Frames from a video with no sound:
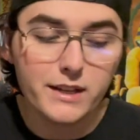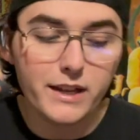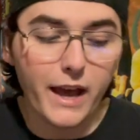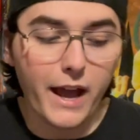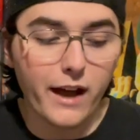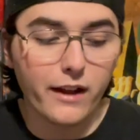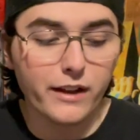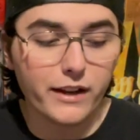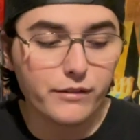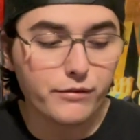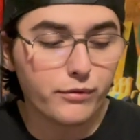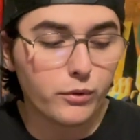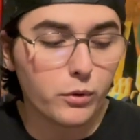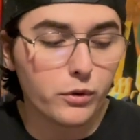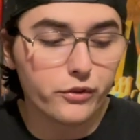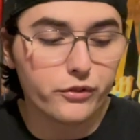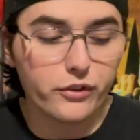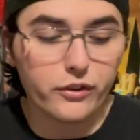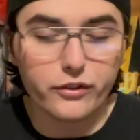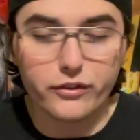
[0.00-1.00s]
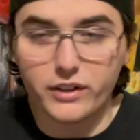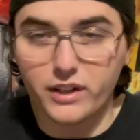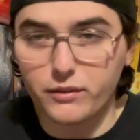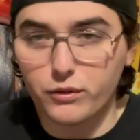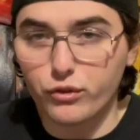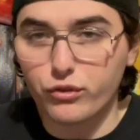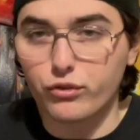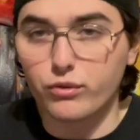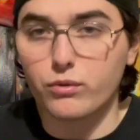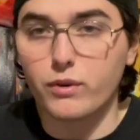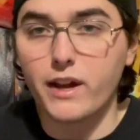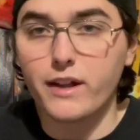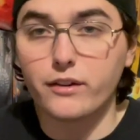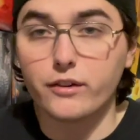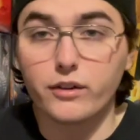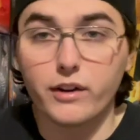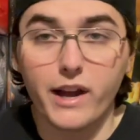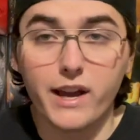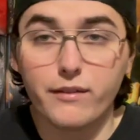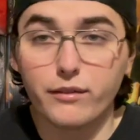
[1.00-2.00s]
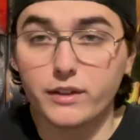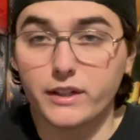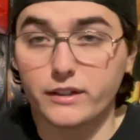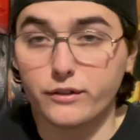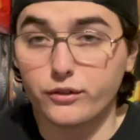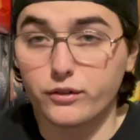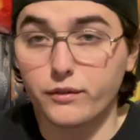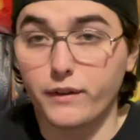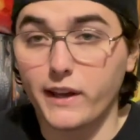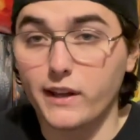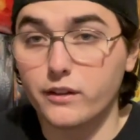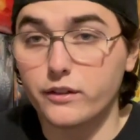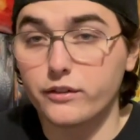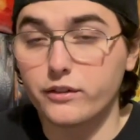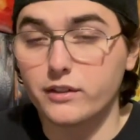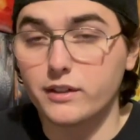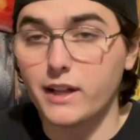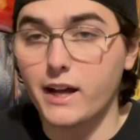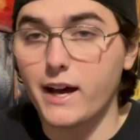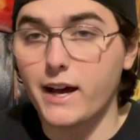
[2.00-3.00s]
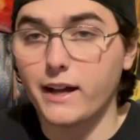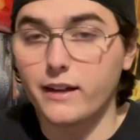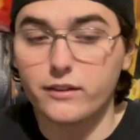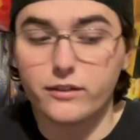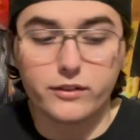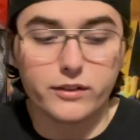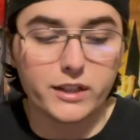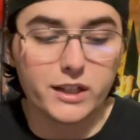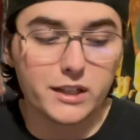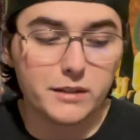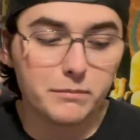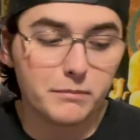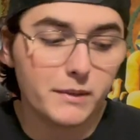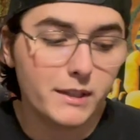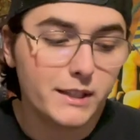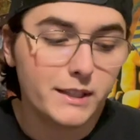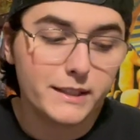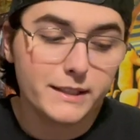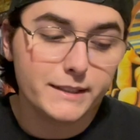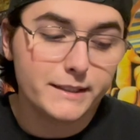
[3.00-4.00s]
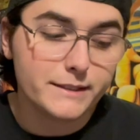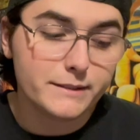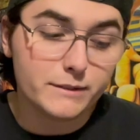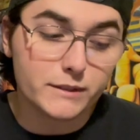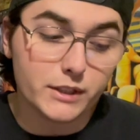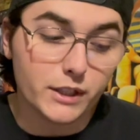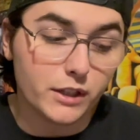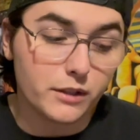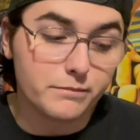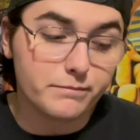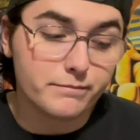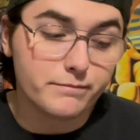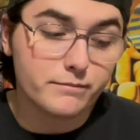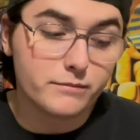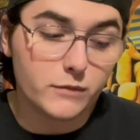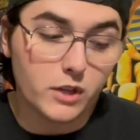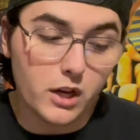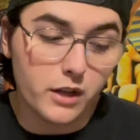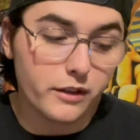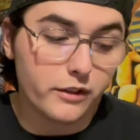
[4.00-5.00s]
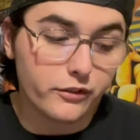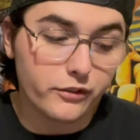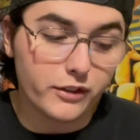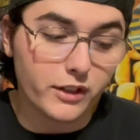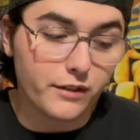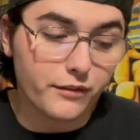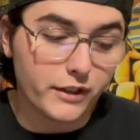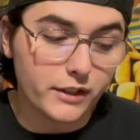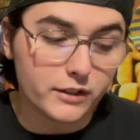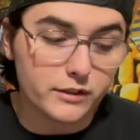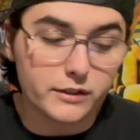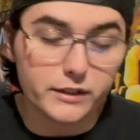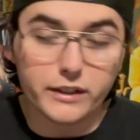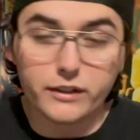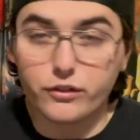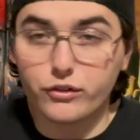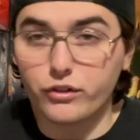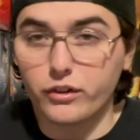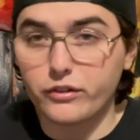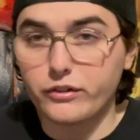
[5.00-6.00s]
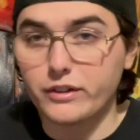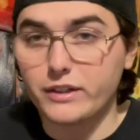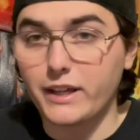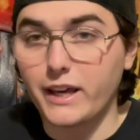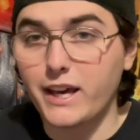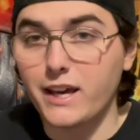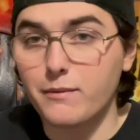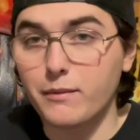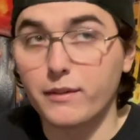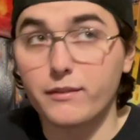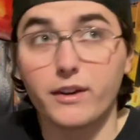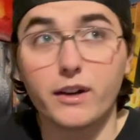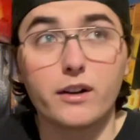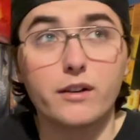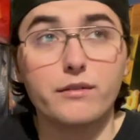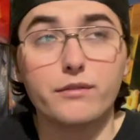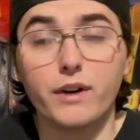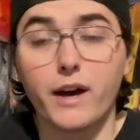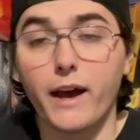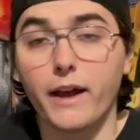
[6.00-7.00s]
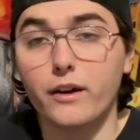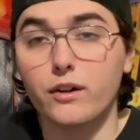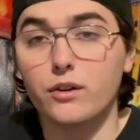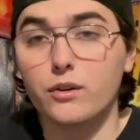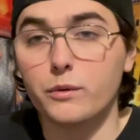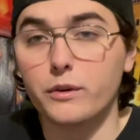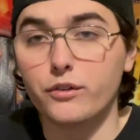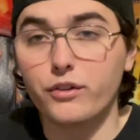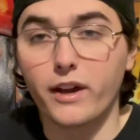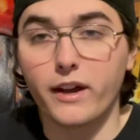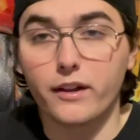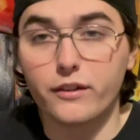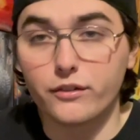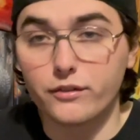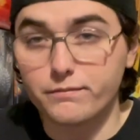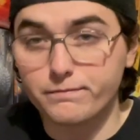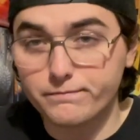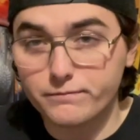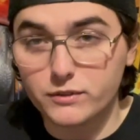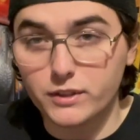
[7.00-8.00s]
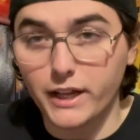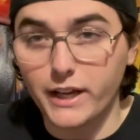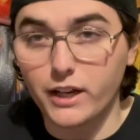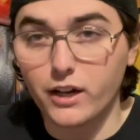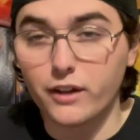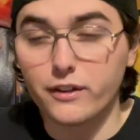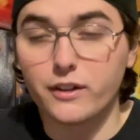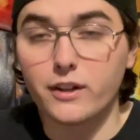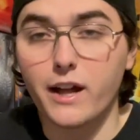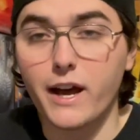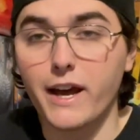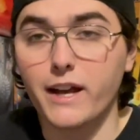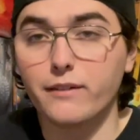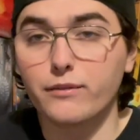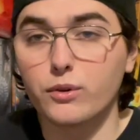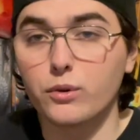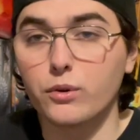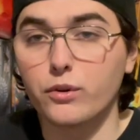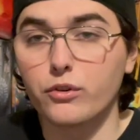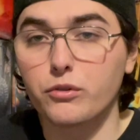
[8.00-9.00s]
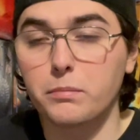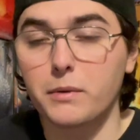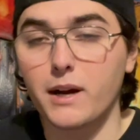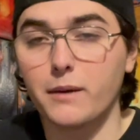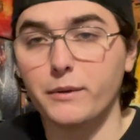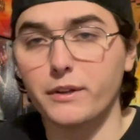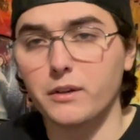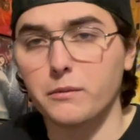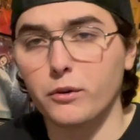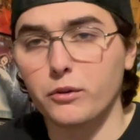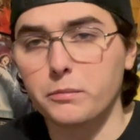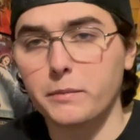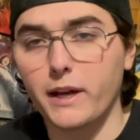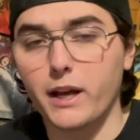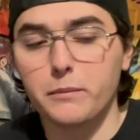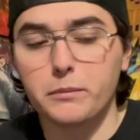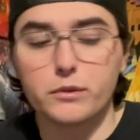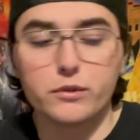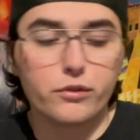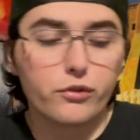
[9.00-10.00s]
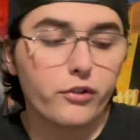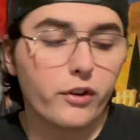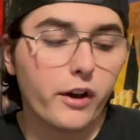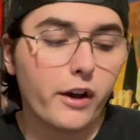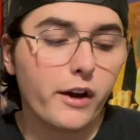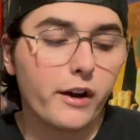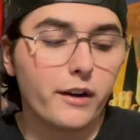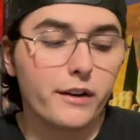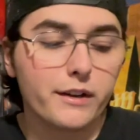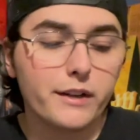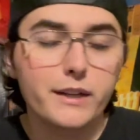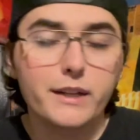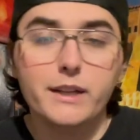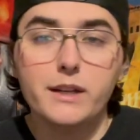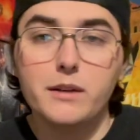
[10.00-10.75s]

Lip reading: Allied Forces, Never Surrender. I even like Surveillance a lot. You know, all this stuff I could list. Just a Game I've got on vinyl, which has Lay It on the Line, of course, probably their most popular song.